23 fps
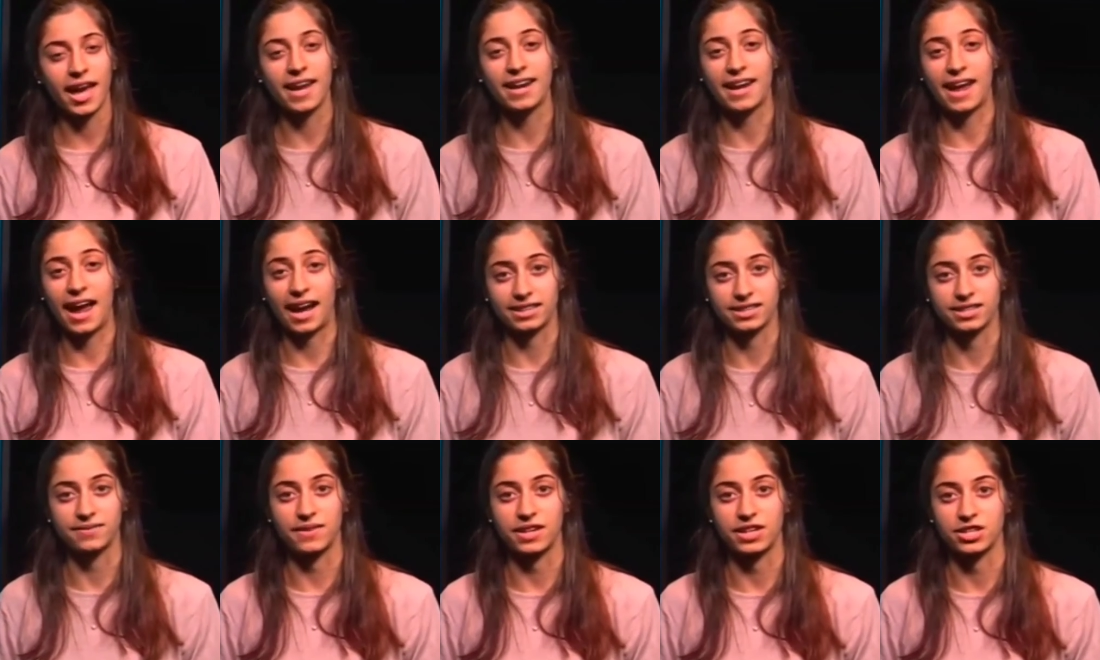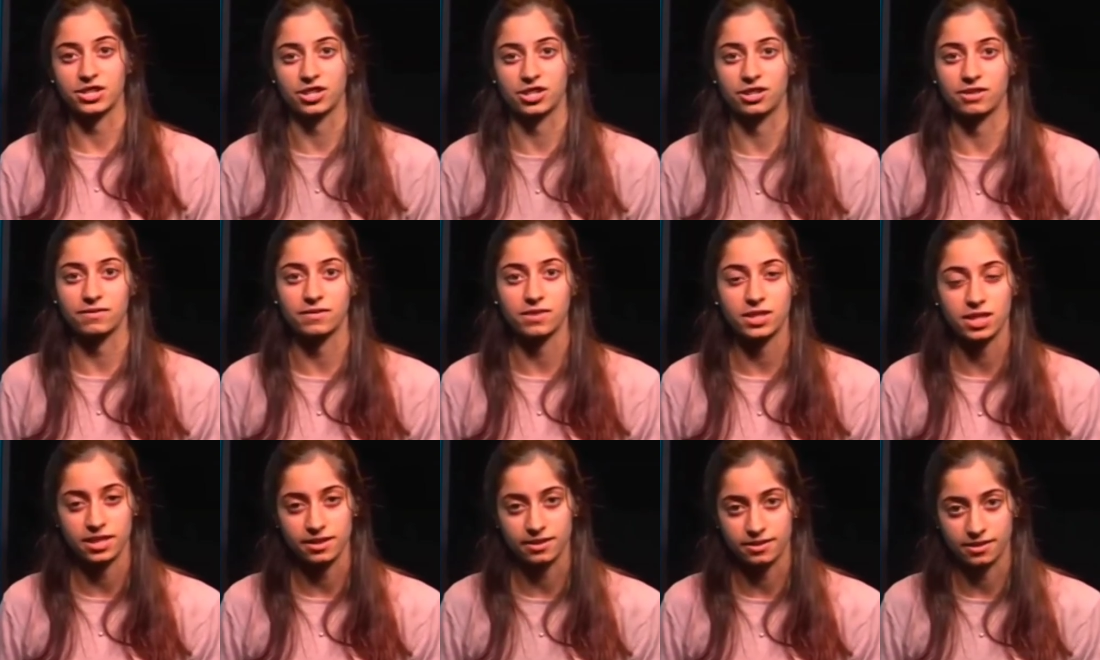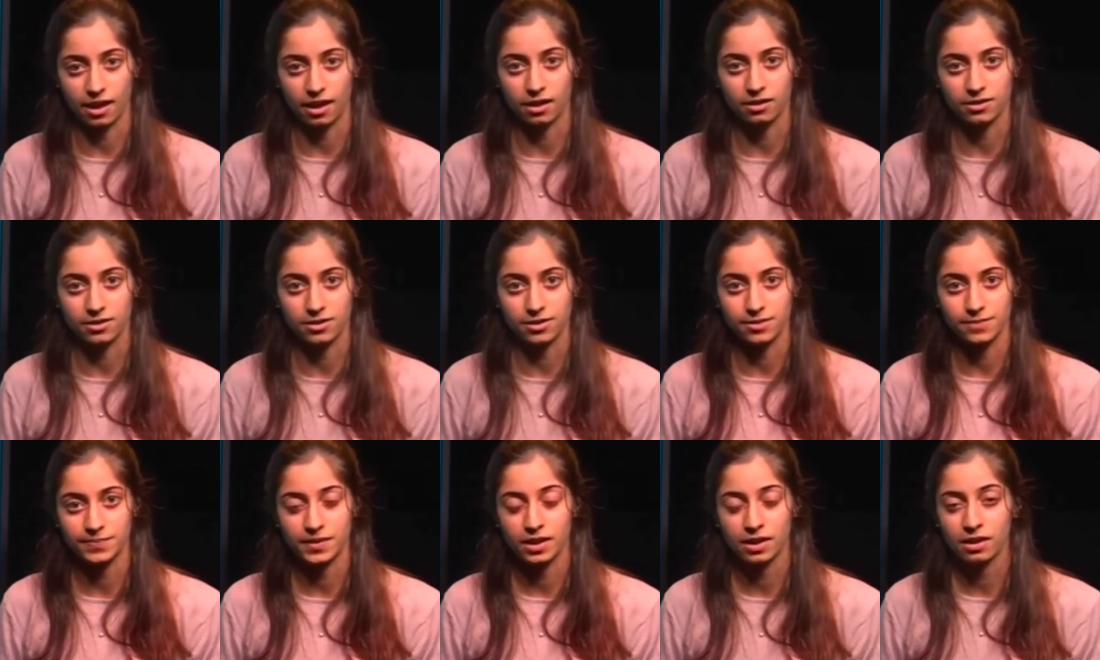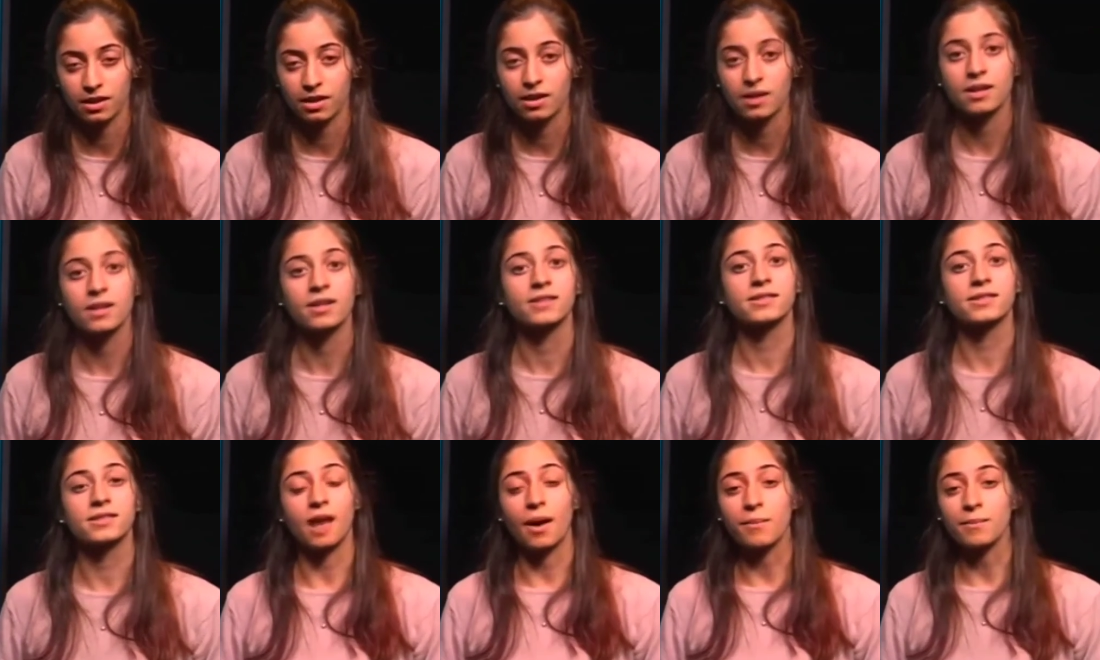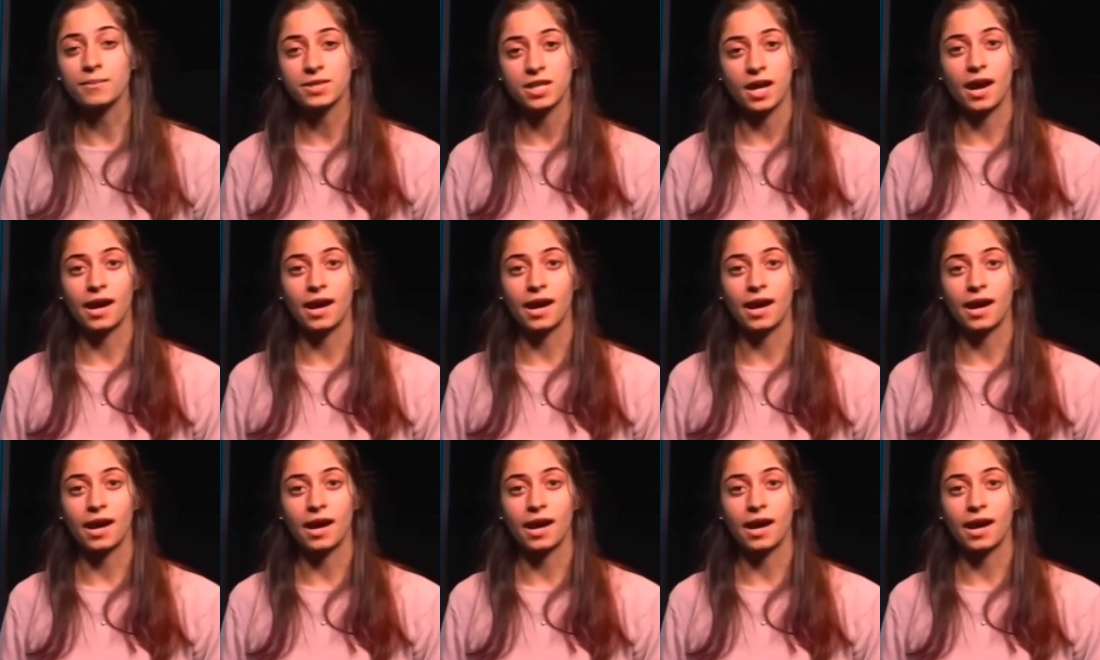Sometimes our selection of T cells that